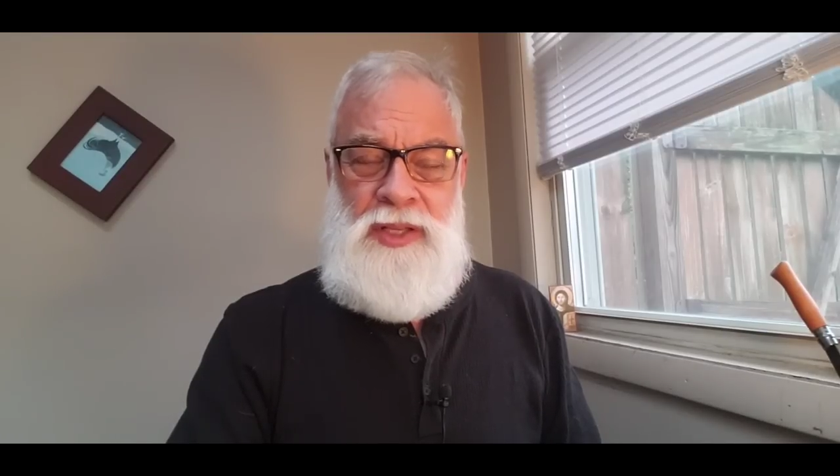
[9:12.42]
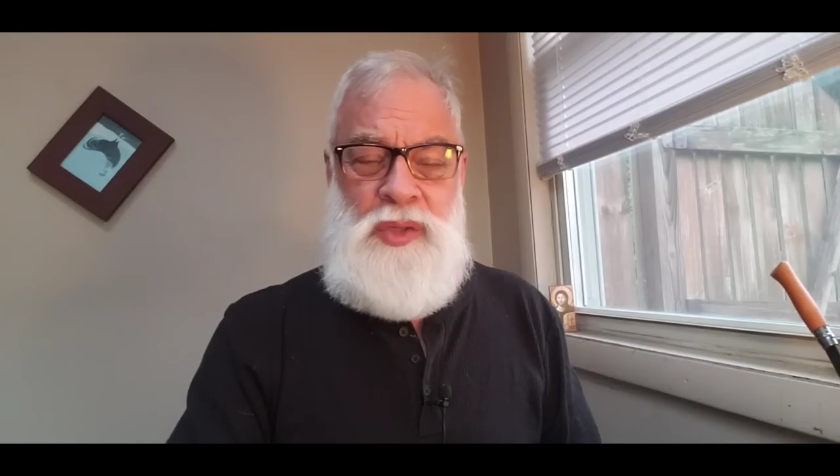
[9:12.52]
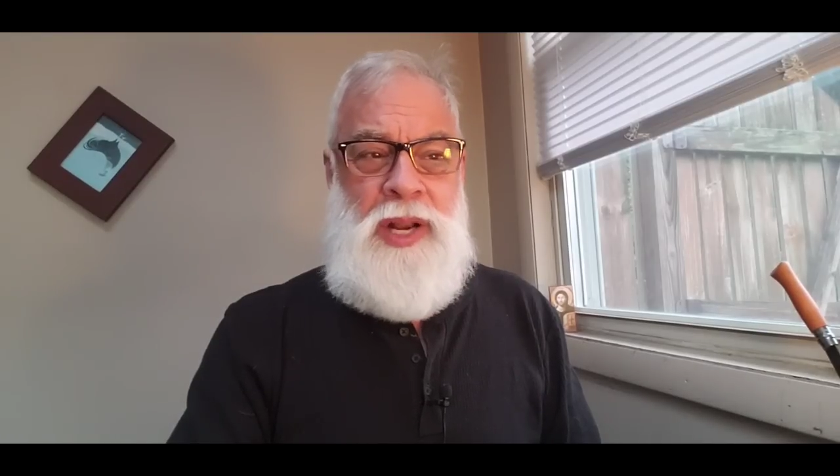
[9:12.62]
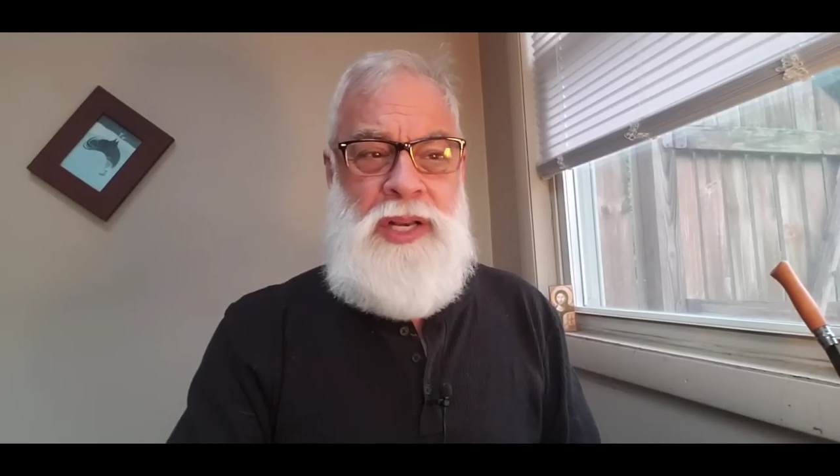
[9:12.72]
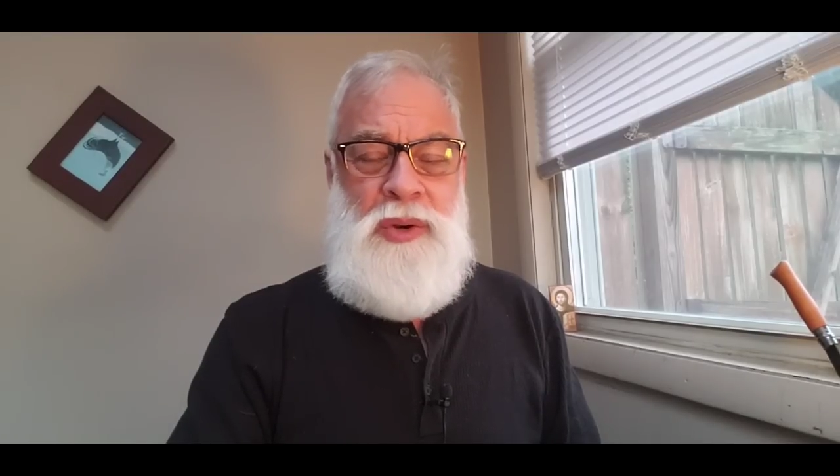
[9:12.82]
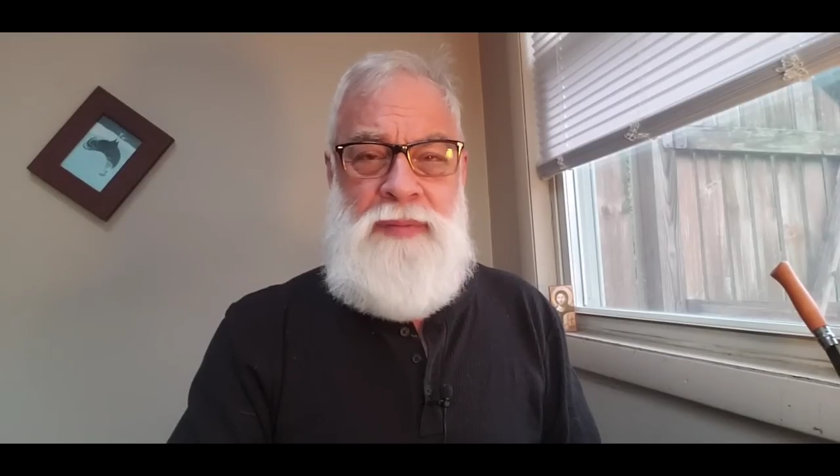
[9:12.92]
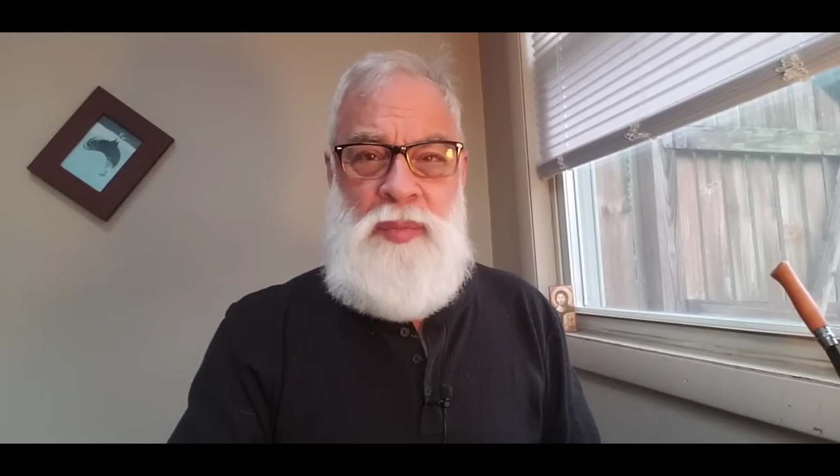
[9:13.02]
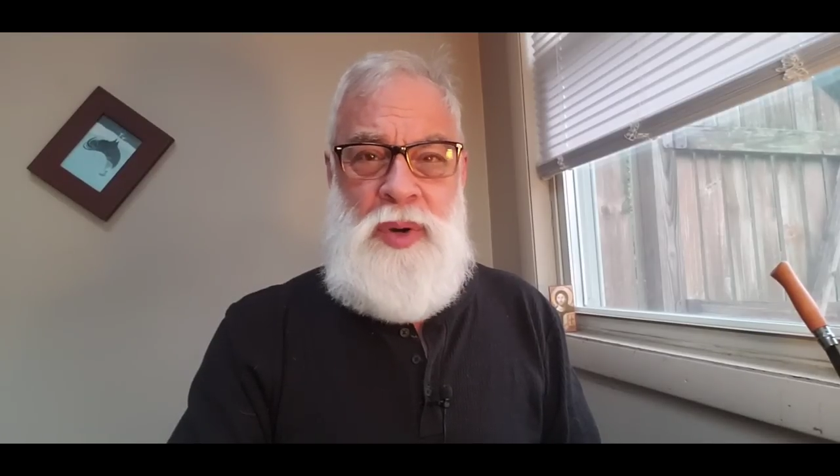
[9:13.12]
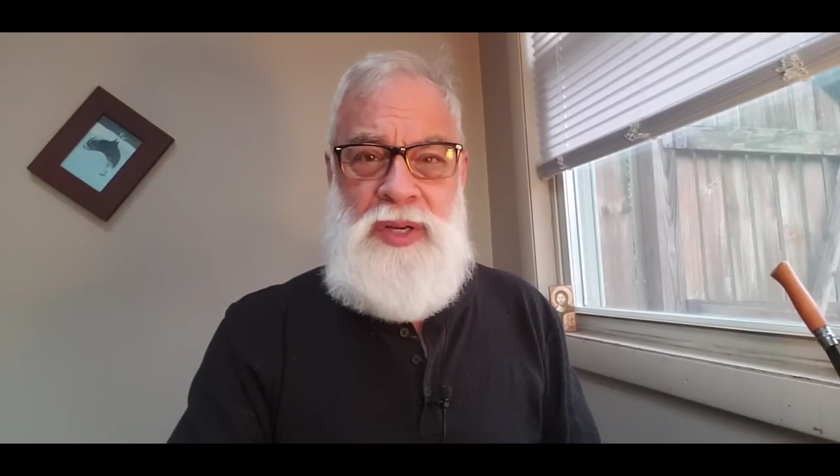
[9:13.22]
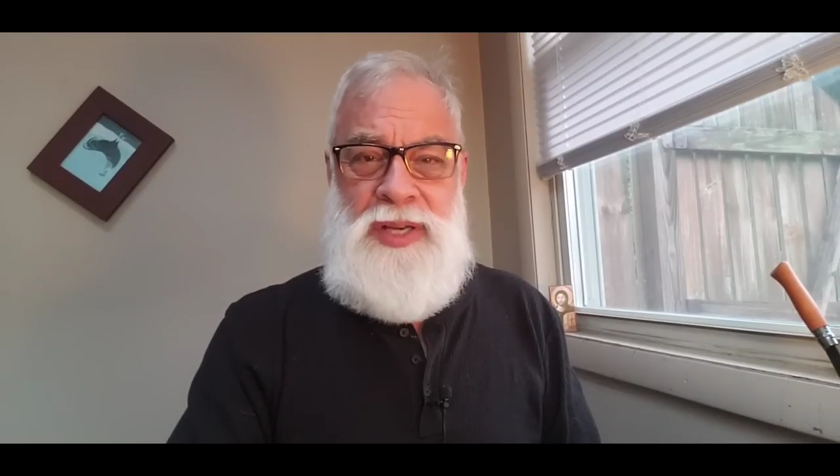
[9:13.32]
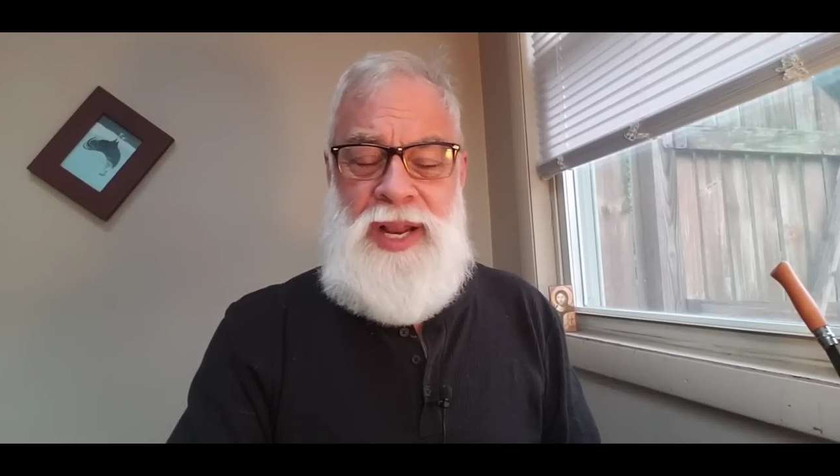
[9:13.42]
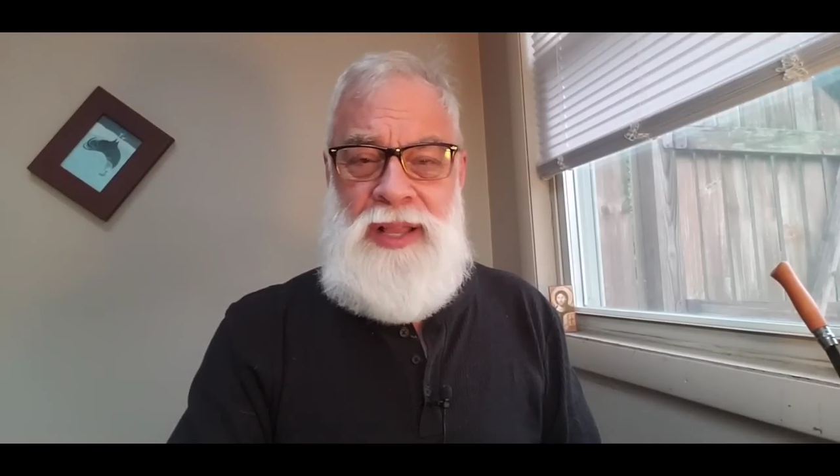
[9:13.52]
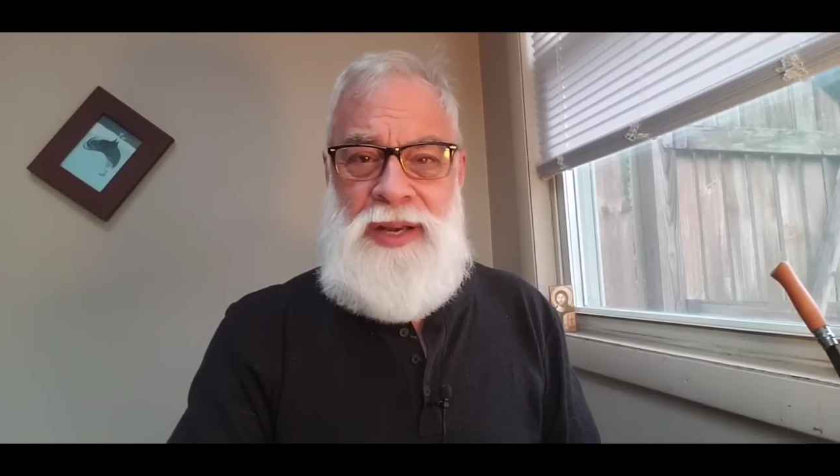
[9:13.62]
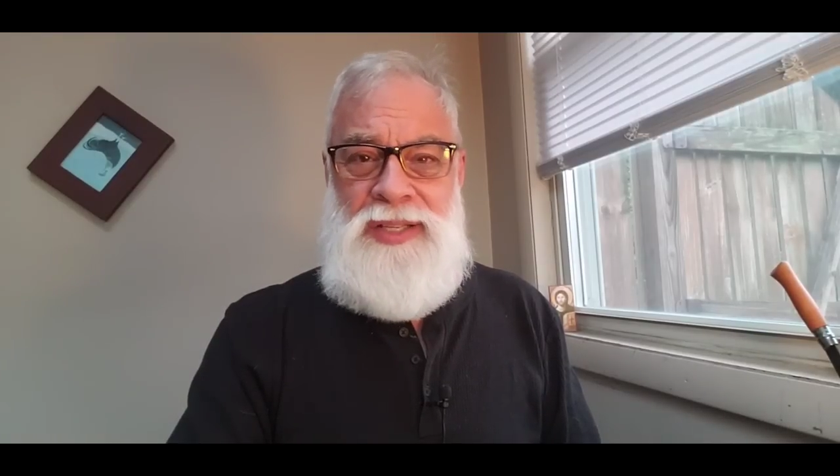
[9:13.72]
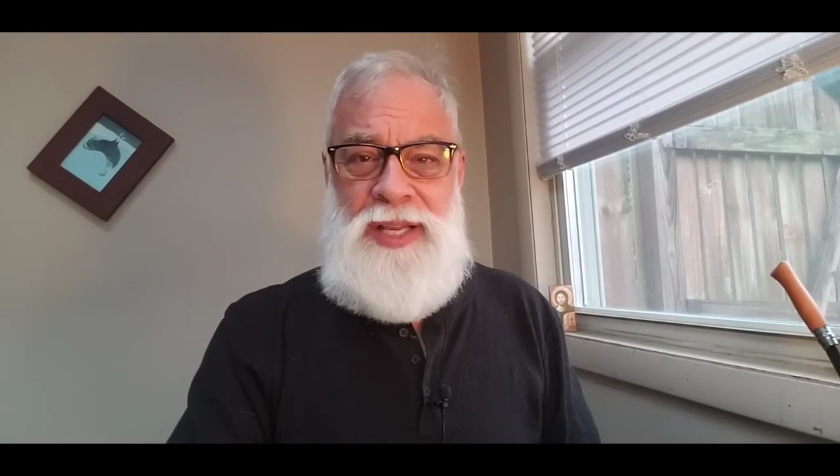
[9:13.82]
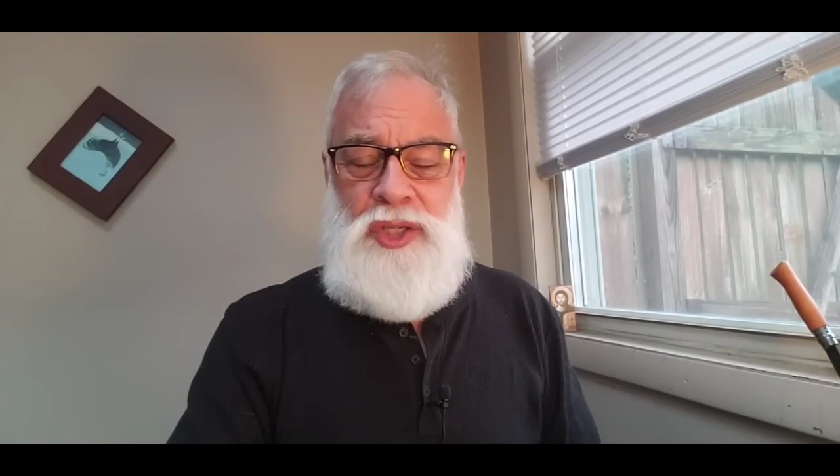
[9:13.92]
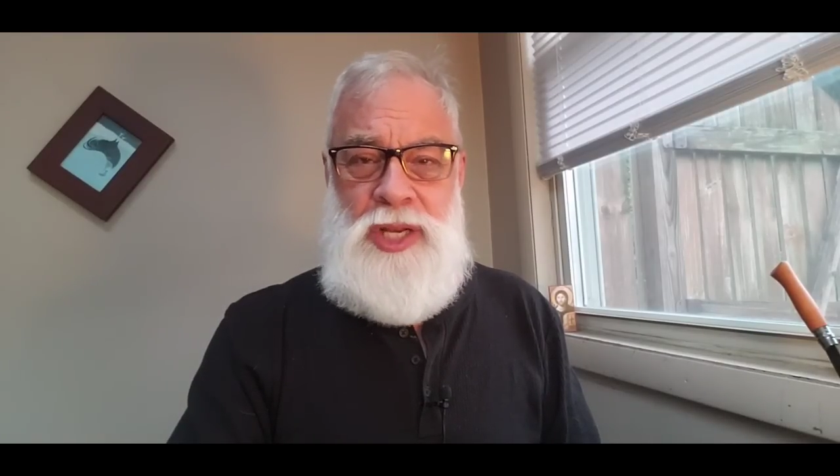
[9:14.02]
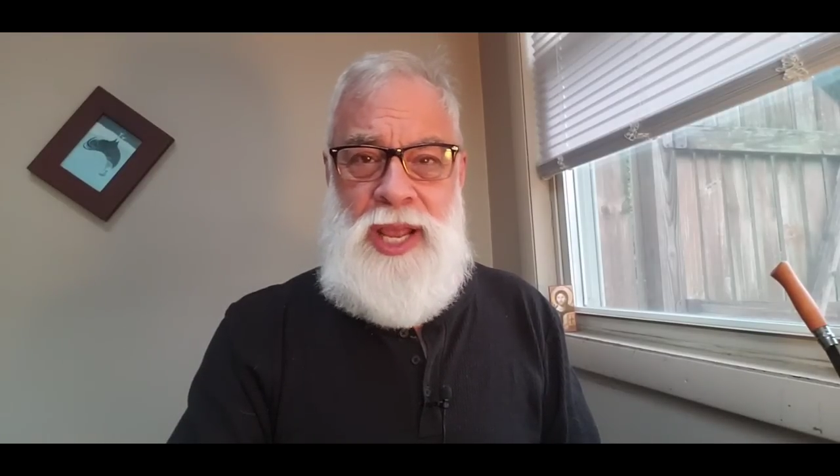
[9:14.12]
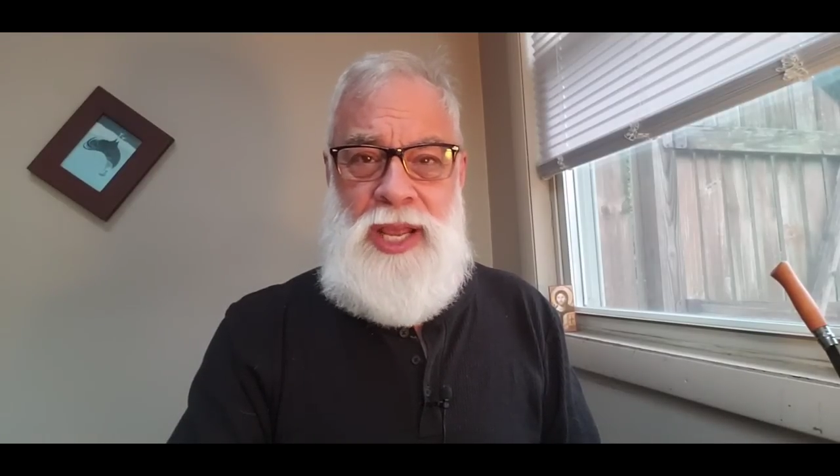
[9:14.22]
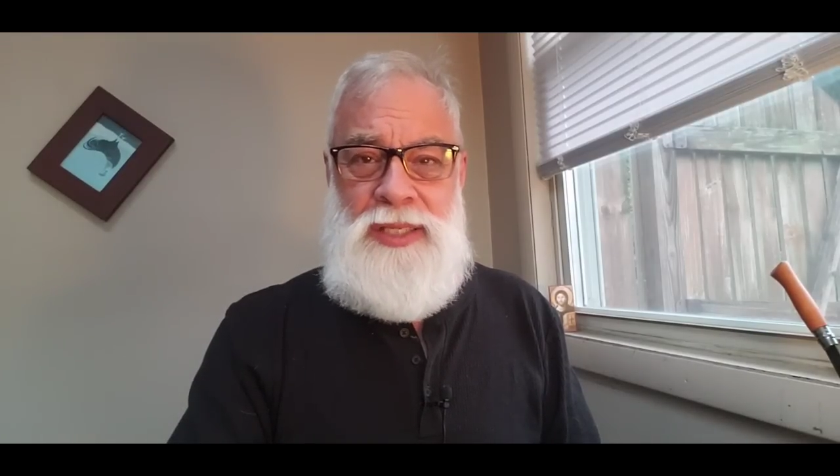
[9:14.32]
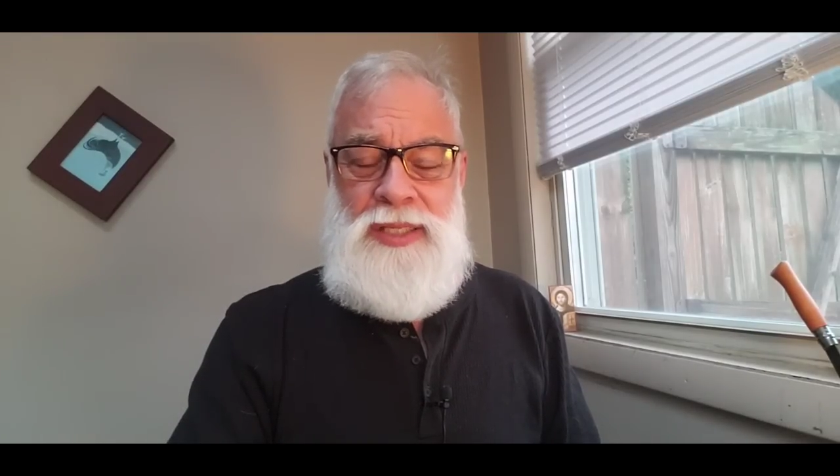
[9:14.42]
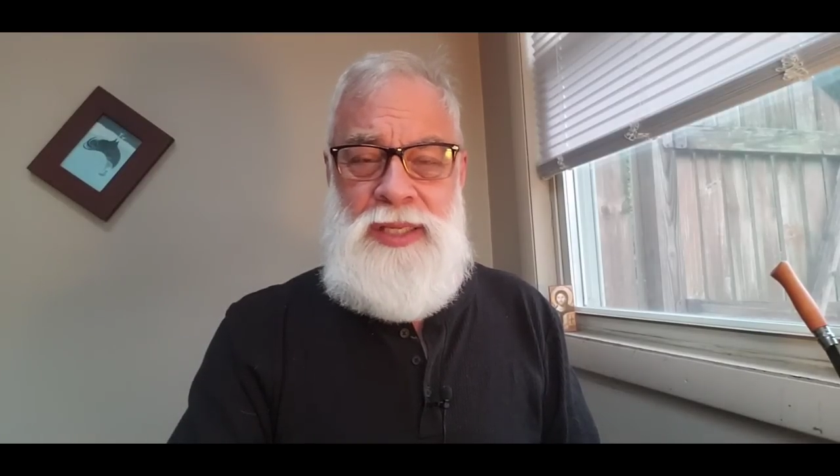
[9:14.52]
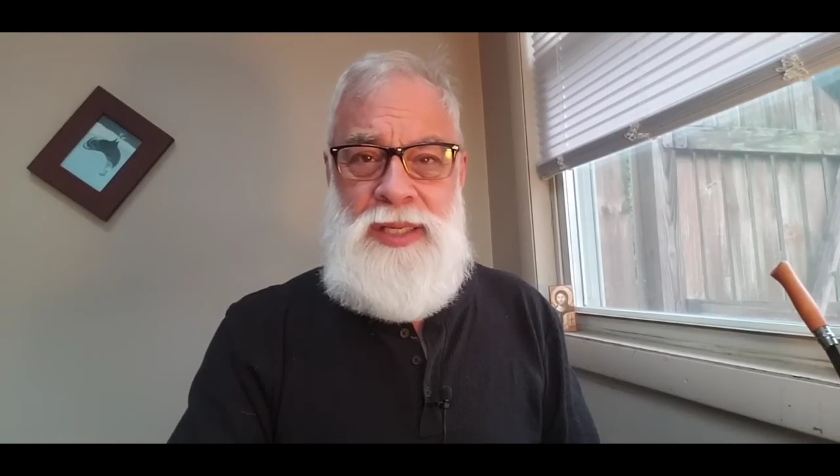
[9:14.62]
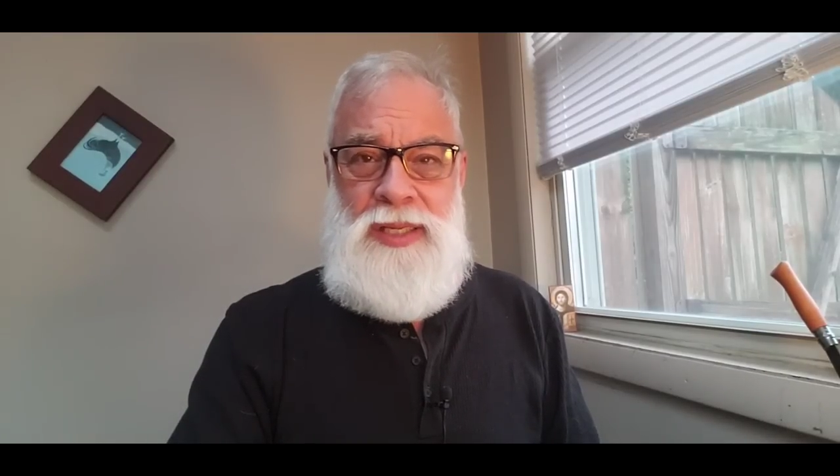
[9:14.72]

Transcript: The 22 different personalities that she has.